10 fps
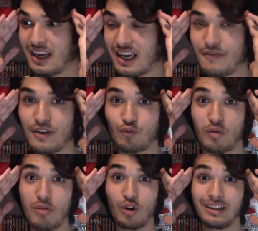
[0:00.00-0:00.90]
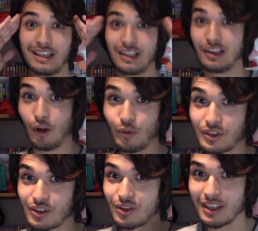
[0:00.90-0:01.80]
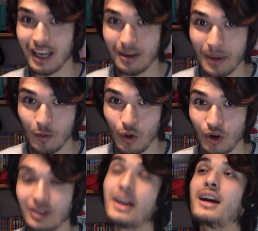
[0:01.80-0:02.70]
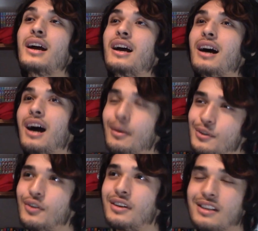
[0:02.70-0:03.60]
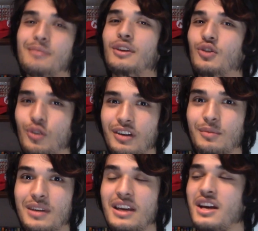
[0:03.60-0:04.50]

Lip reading: even remotely close to the anime world, I'm sorry to say, but you're gonna be